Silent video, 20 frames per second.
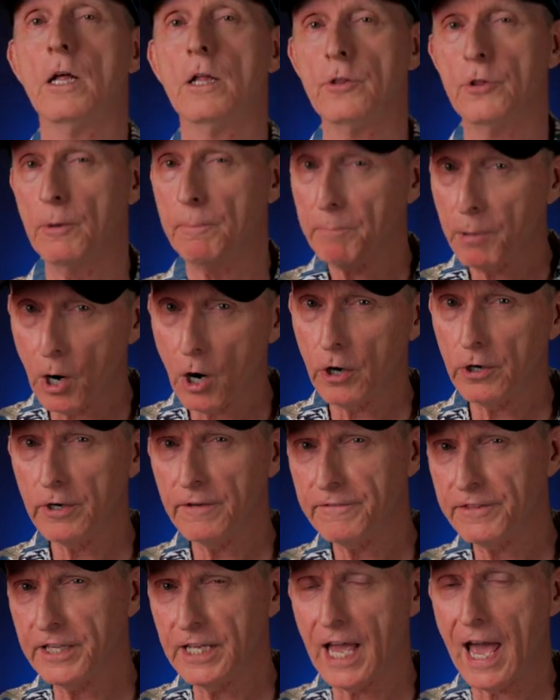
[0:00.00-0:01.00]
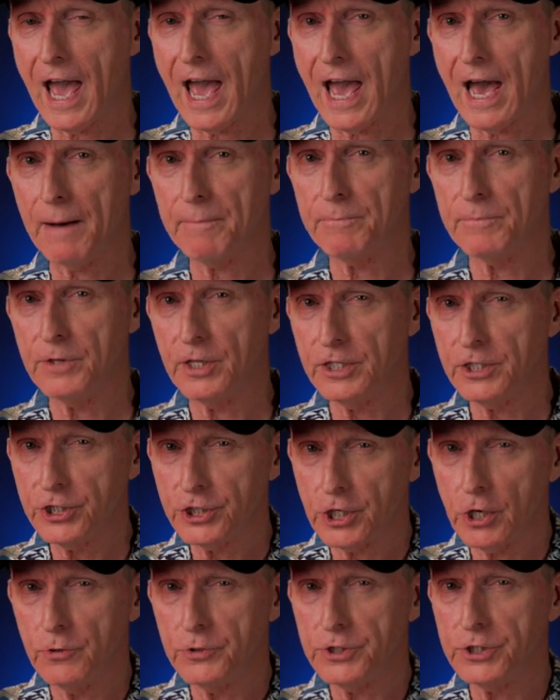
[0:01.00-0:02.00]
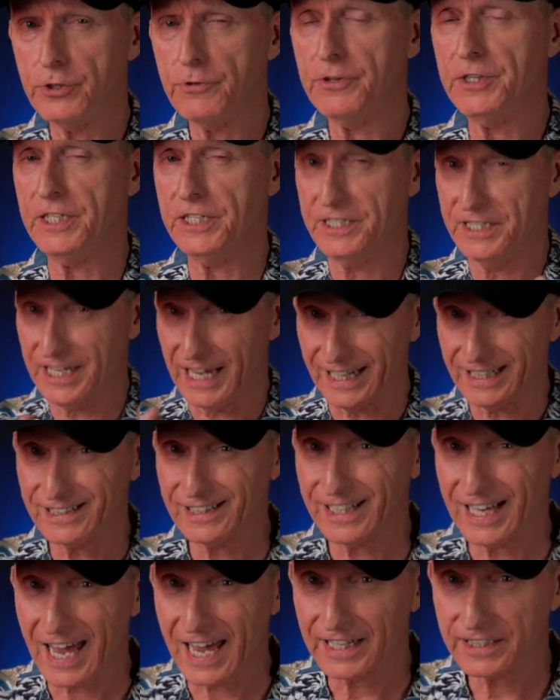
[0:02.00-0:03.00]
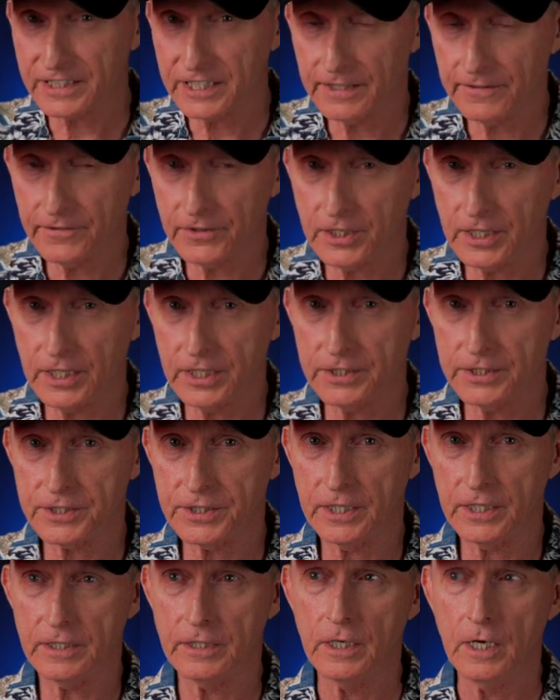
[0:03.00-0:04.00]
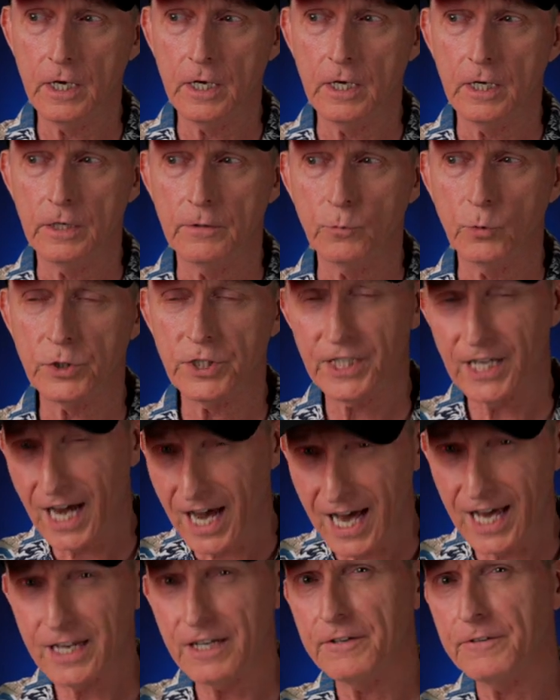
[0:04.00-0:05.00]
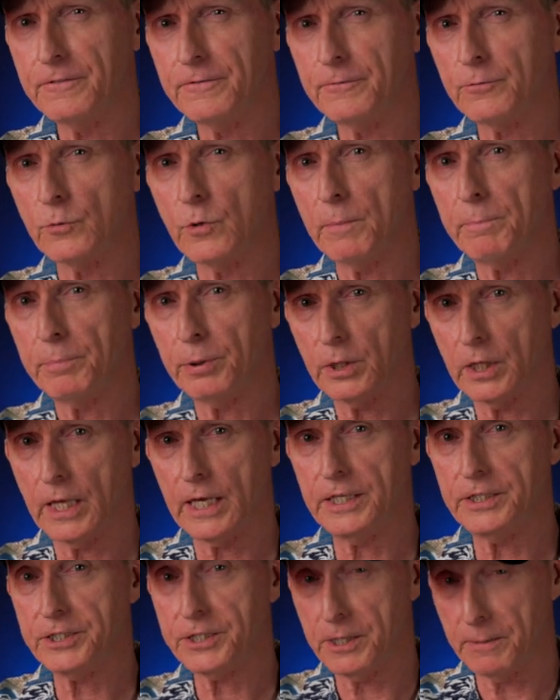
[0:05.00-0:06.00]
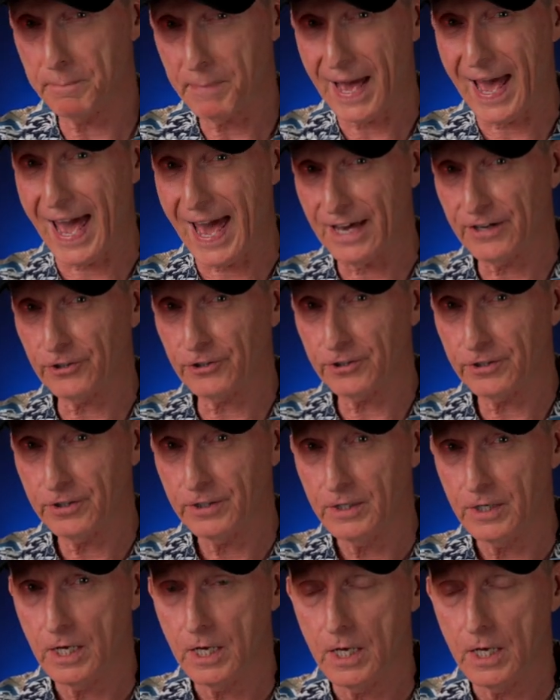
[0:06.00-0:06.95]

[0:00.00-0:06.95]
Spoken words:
The part of the app that shows you the daily activities that would kind of replace the patter